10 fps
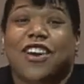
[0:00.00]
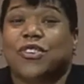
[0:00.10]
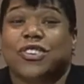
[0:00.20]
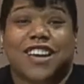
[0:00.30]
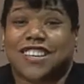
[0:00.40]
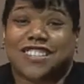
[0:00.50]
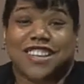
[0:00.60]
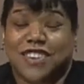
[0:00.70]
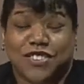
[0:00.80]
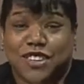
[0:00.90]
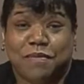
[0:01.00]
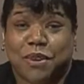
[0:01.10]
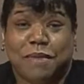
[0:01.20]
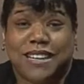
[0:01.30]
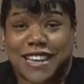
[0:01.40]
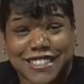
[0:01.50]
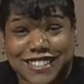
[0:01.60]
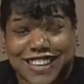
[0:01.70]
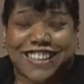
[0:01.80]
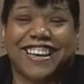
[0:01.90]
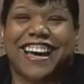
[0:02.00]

Of course, I just gave you the number at my desk.